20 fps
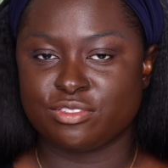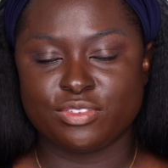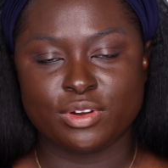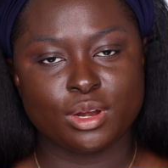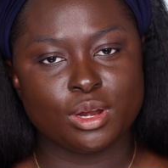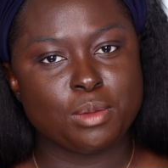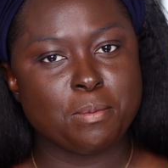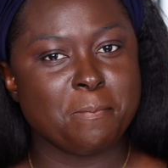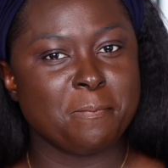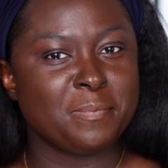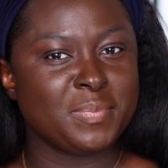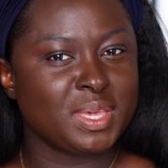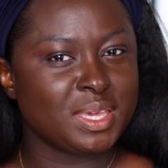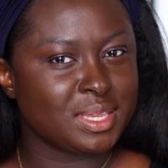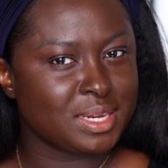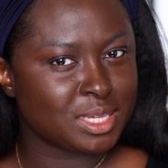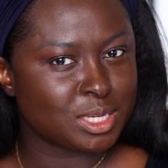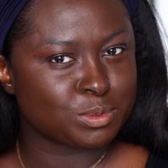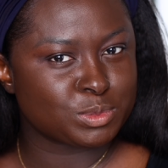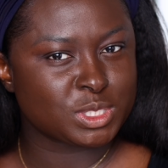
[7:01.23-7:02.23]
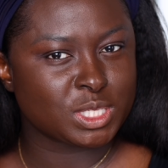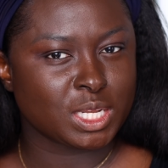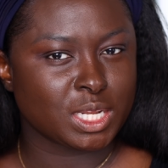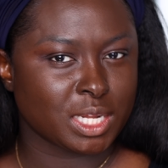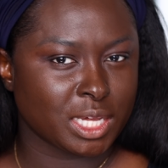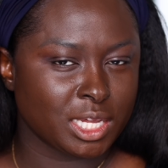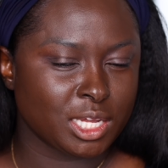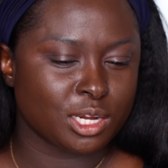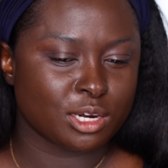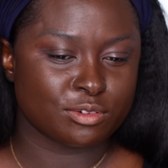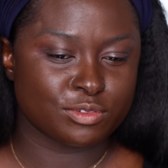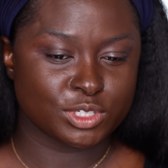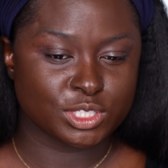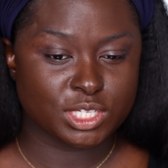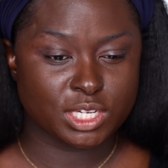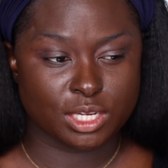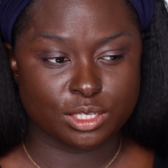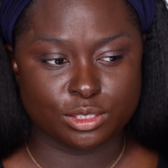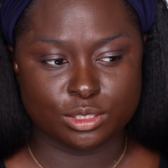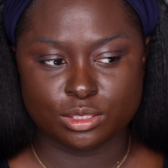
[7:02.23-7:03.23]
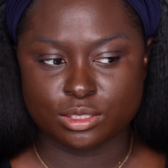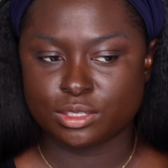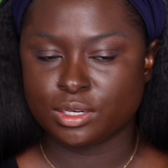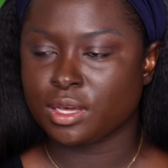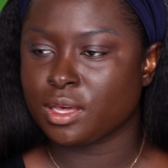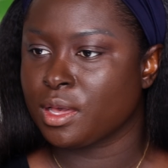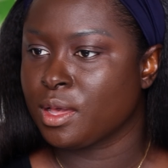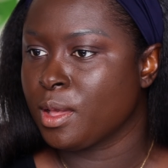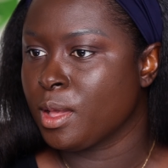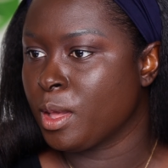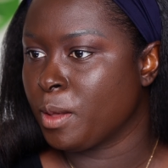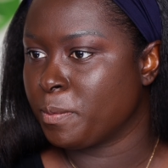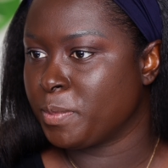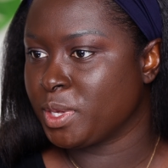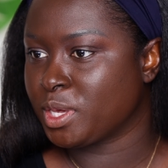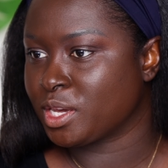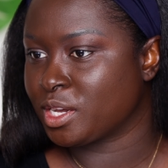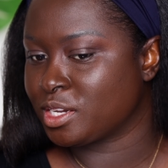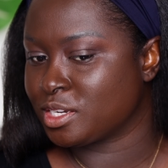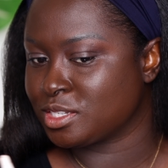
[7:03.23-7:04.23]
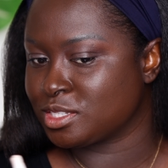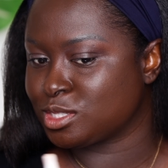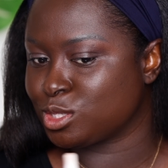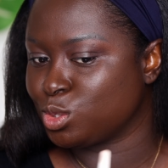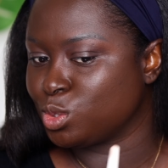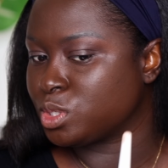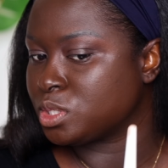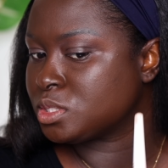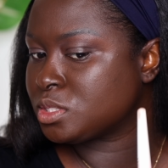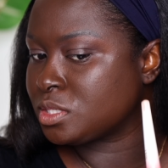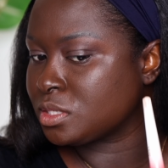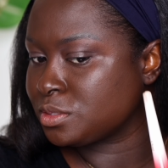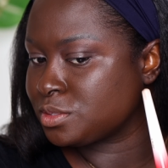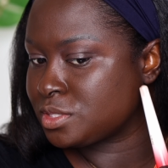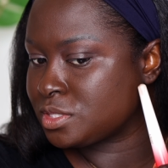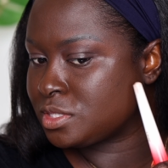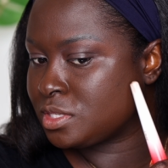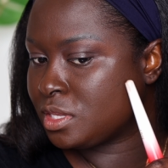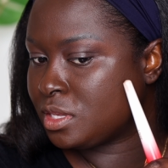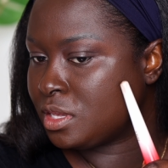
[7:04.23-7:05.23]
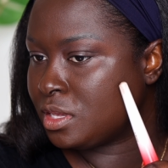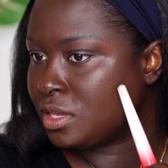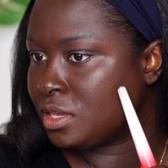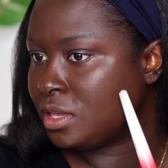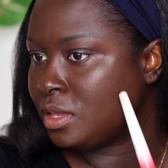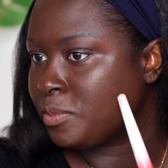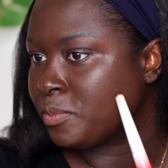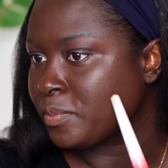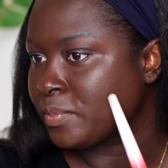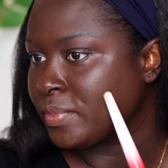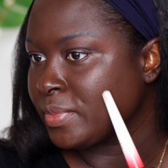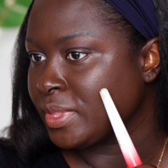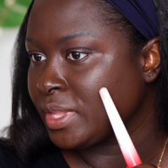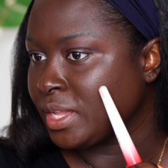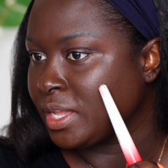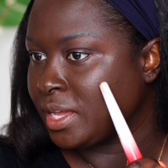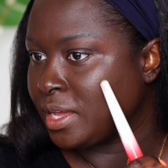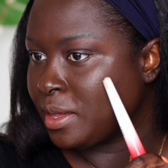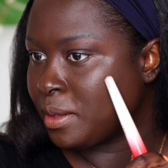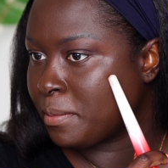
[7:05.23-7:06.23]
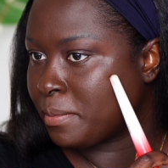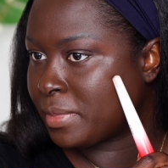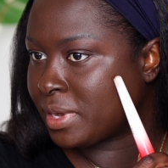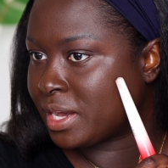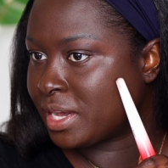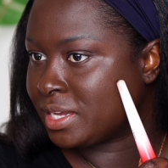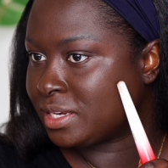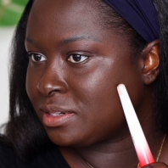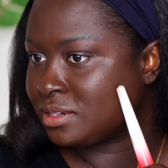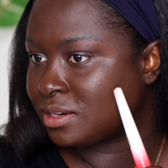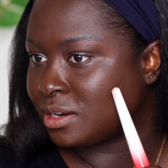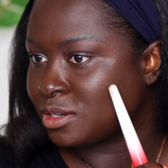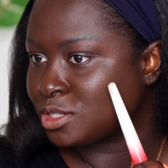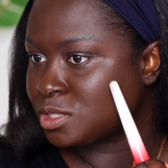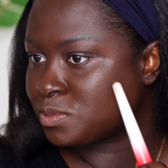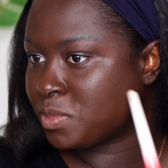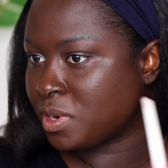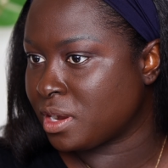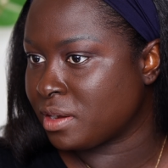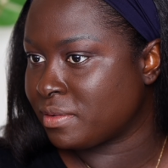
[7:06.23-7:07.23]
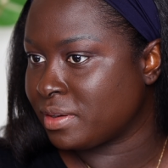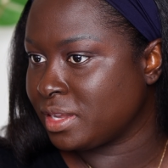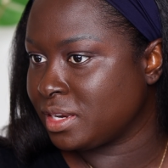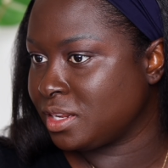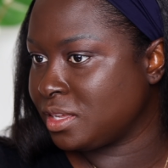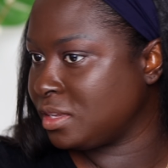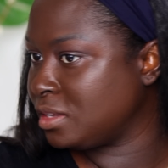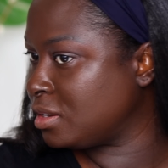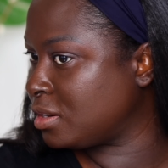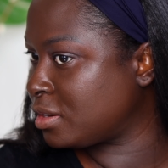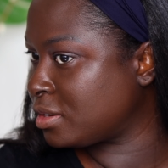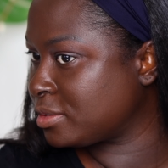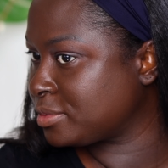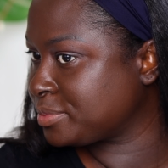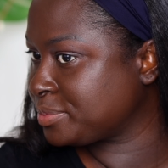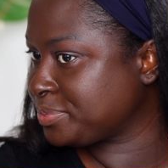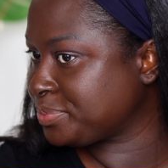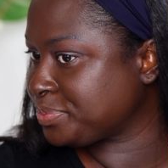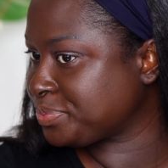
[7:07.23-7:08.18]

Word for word: a very medium to light coverage kind of look, because you can still see my dark spot right here.